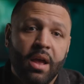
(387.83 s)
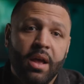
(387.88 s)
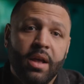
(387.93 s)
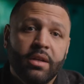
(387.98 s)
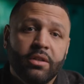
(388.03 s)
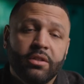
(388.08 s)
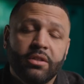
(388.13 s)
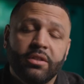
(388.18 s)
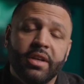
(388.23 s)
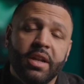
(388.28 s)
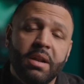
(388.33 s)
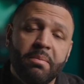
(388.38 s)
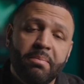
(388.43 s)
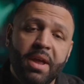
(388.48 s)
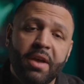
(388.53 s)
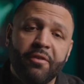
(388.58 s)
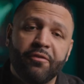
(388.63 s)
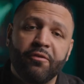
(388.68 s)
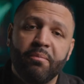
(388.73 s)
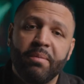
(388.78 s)
this is gonna be
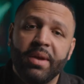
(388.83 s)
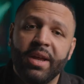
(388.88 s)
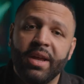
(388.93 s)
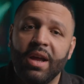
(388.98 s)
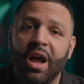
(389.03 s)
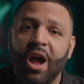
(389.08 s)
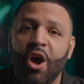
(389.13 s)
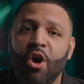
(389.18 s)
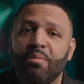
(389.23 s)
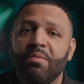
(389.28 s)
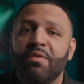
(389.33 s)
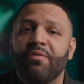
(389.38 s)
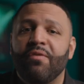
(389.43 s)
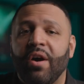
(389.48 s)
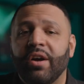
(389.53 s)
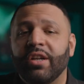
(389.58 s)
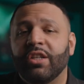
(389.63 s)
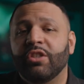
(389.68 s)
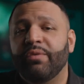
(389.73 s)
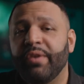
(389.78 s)
it for me. I hope you
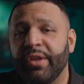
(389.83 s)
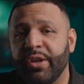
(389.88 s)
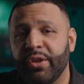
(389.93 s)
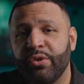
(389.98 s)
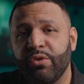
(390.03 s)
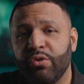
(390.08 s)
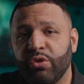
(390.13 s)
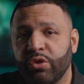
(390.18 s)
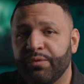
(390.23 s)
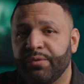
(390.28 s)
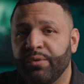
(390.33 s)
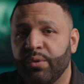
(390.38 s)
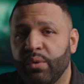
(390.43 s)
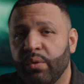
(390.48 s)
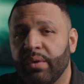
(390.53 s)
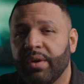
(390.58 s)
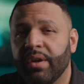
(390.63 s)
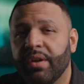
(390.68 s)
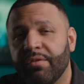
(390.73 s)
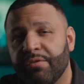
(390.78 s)
found this video useful,
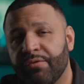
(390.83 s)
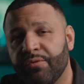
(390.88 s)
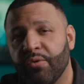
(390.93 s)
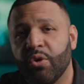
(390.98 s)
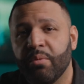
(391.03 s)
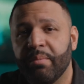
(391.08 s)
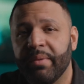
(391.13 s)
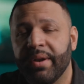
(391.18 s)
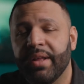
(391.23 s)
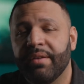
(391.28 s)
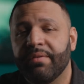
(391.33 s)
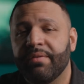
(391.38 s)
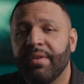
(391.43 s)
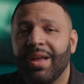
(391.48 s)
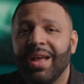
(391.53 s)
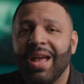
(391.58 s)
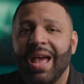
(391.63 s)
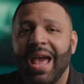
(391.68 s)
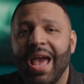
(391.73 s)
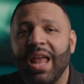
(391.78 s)
informative,
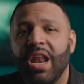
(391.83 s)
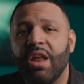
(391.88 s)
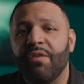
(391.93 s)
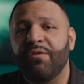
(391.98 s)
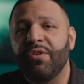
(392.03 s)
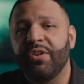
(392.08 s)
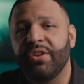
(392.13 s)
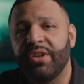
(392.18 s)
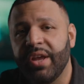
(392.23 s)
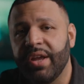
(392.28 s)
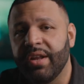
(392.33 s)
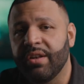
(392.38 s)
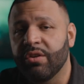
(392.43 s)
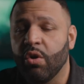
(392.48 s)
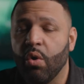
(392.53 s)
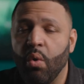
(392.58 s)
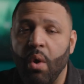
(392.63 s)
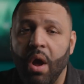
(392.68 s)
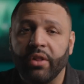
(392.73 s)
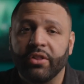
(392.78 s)
and if you did,
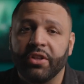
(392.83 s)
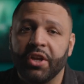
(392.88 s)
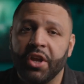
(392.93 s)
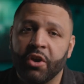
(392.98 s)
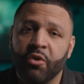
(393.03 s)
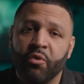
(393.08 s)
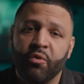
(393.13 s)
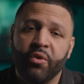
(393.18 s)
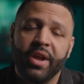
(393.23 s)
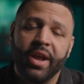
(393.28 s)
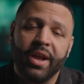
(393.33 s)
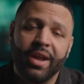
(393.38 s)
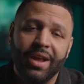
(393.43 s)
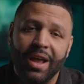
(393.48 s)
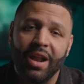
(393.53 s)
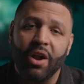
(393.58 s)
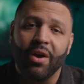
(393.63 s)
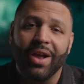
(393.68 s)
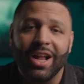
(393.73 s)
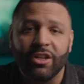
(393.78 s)
go out there, create,
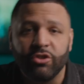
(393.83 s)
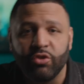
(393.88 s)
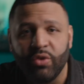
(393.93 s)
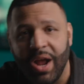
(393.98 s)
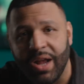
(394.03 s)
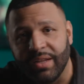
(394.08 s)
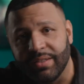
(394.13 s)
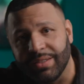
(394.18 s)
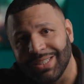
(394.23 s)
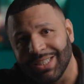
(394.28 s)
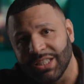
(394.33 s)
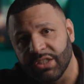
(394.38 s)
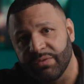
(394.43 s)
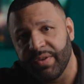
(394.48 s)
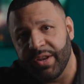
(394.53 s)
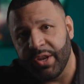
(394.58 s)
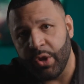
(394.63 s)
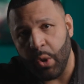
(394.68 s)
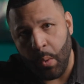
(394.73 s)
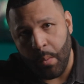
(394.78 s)
and I'll catch you guys in the next
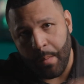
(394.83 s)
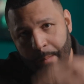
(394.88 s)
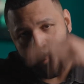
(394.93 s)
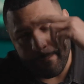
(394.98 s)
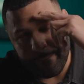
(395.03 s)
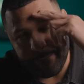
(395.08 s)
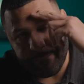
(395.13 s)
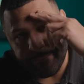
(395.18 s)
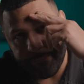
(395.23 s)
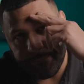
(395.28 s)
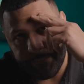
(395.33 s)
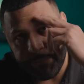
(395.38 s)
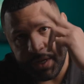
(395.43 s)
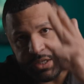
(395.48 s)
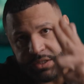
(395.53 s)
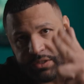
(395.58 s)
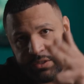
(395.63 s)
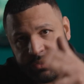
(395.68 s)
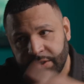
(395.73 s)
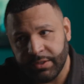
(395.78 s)
video.
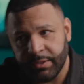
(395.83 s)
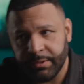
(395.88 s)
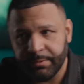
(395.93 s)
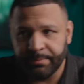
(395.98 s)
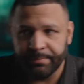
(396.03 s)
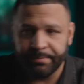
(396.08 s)
Peace.